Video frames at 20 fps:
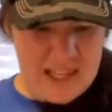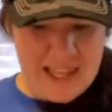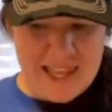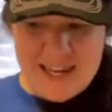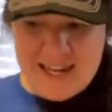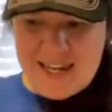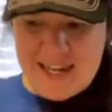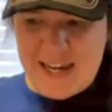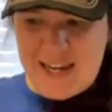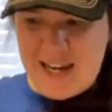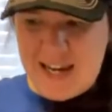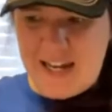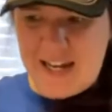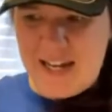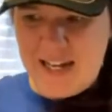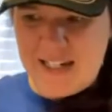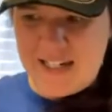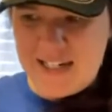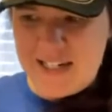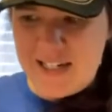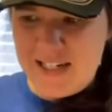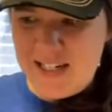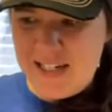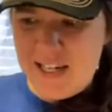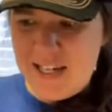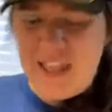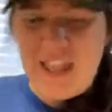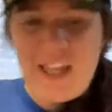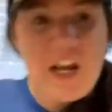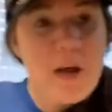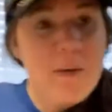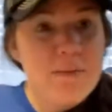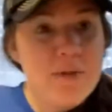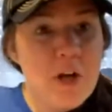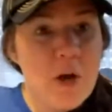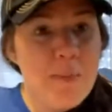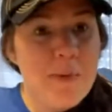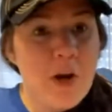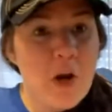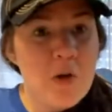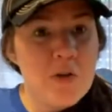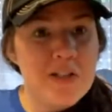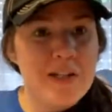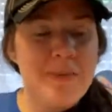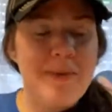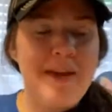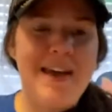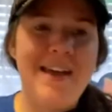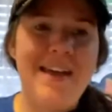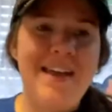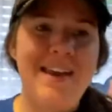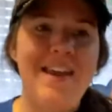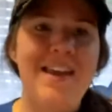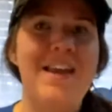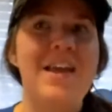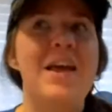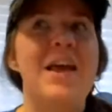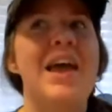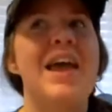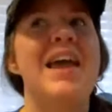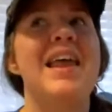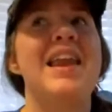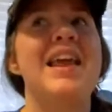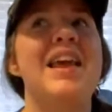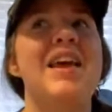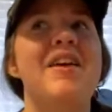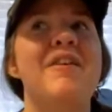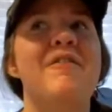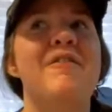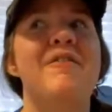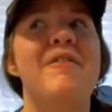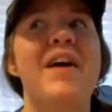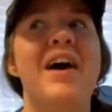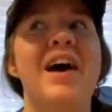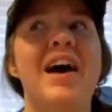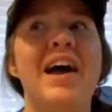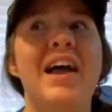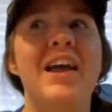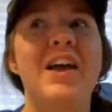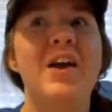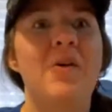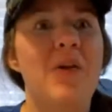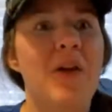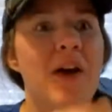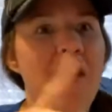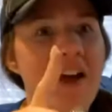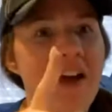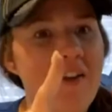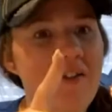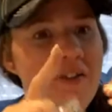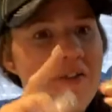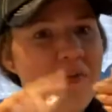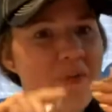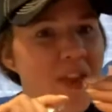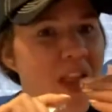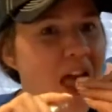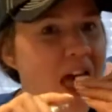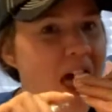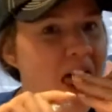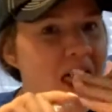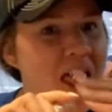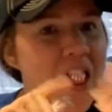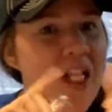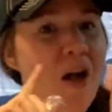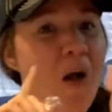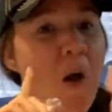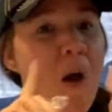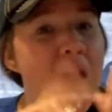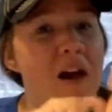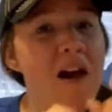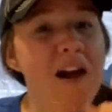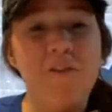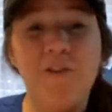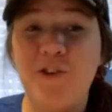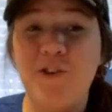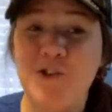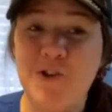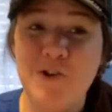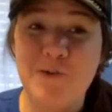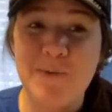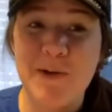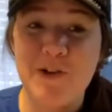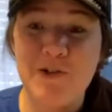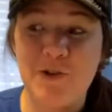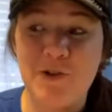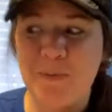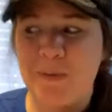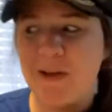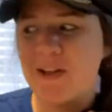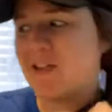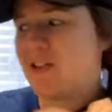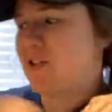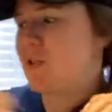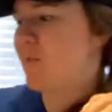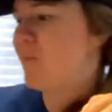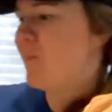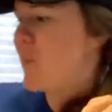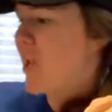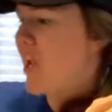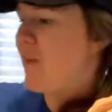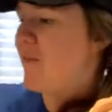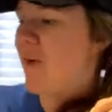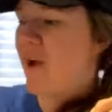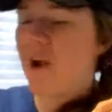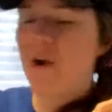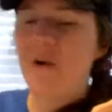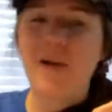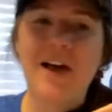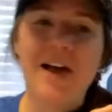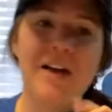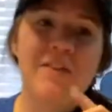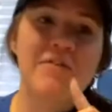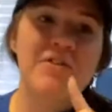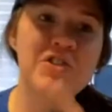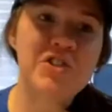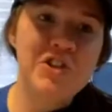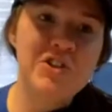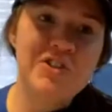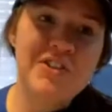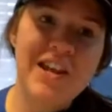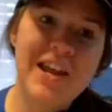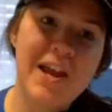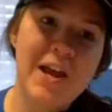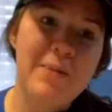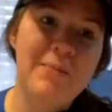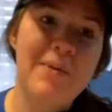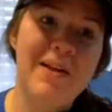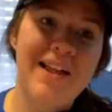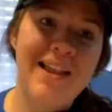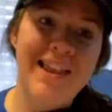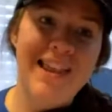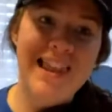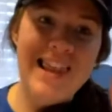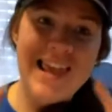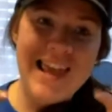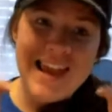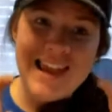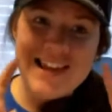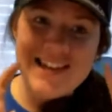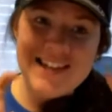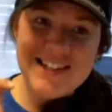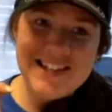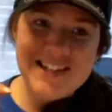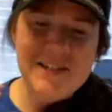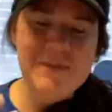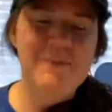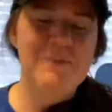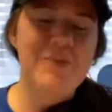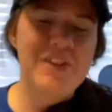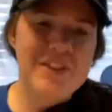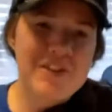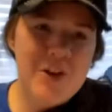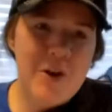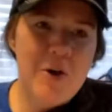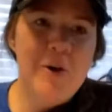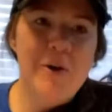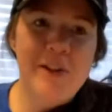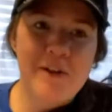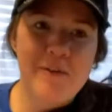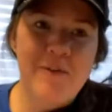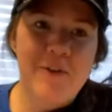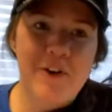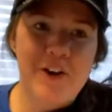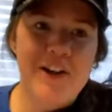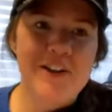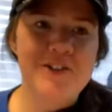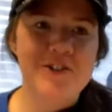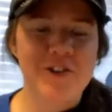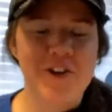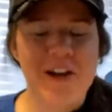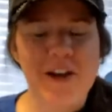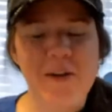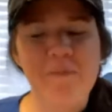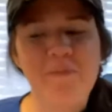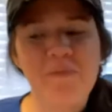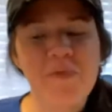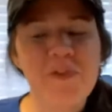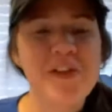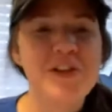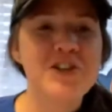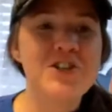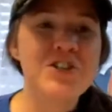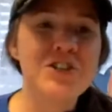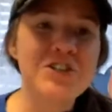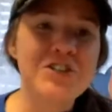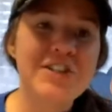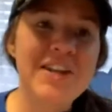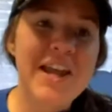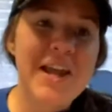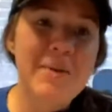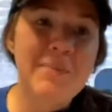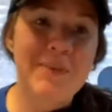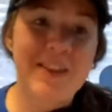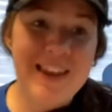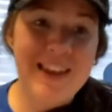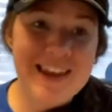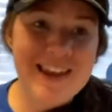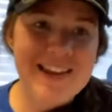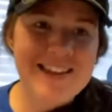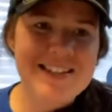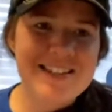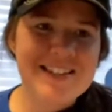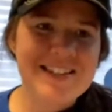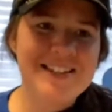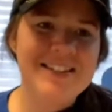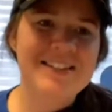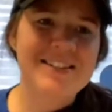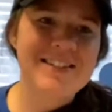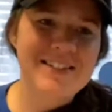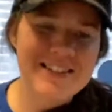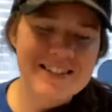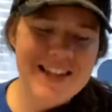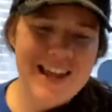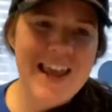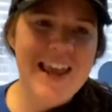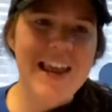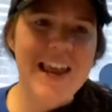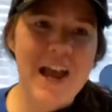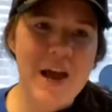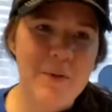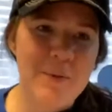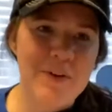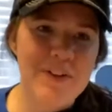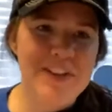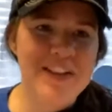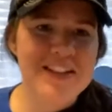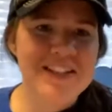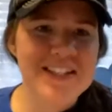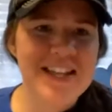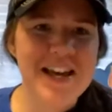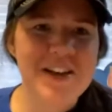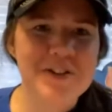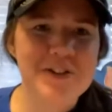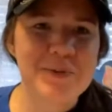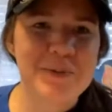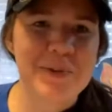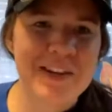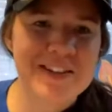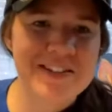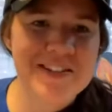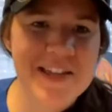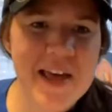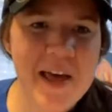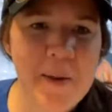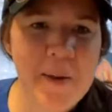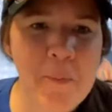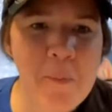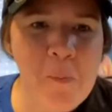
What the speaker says: late at night and then comes home and goes to bed. And if I go live, I feel so special about this. If I go live, she'll stay up late. It's early for us, right? She'll stay up late to hang out with us. How sweet is that?